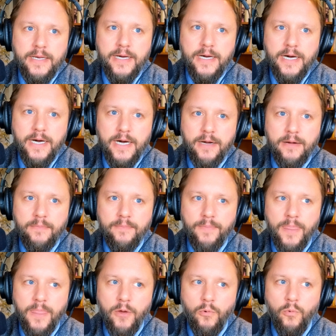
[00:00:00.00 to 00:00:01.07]

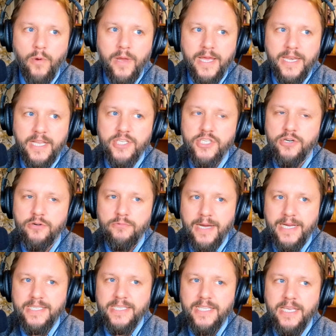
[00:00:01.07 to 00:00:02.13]
when is your
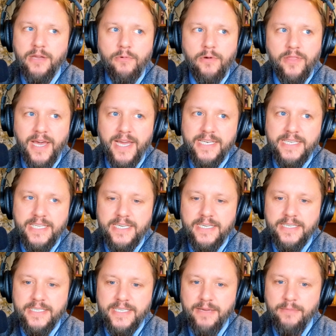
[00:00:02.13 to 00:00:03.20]
wrestling with
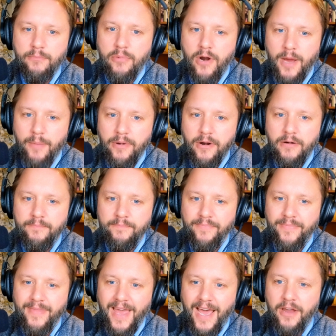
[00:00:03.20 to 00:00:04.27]
ideas improper?
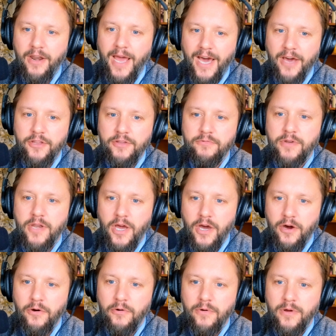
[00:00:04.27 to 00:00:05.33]
How do you
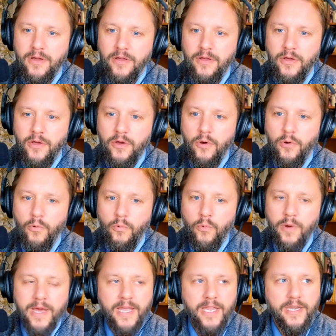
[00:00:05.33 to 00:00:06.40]
know
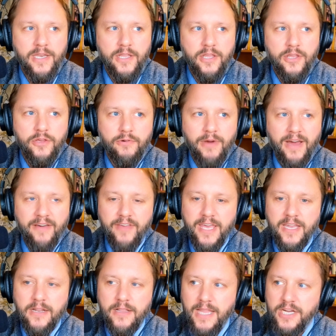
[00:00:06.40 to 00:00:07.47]
when you have
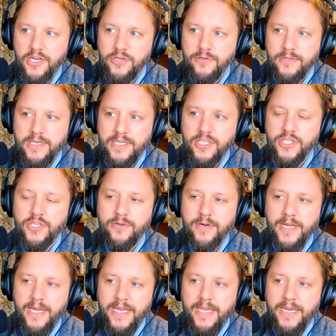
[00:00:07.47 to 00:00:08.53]
intellectually
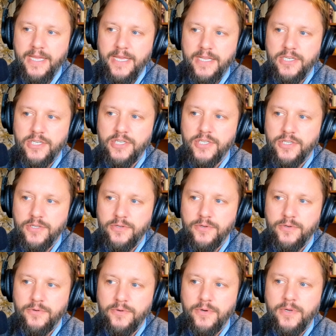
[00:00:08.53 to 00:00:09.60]
strayed
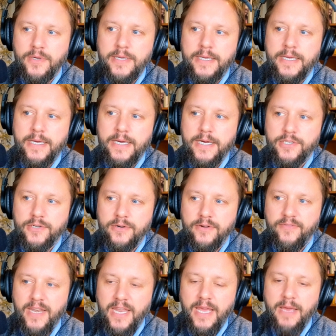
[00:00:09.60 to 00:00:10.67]
into sort
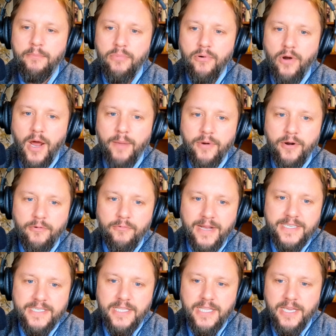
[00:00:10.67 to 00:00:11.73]
of an improper
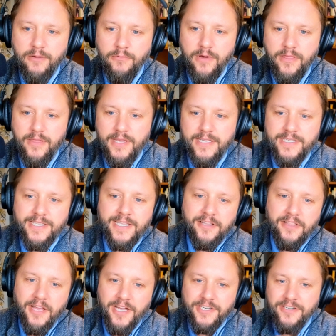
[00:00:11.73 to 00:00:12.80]
wrestling with these
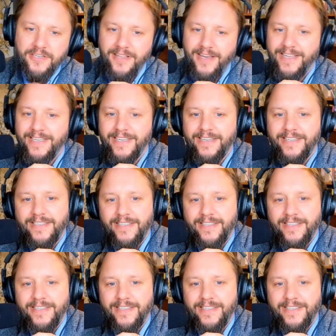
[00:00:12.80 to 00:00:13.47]
theological ideas?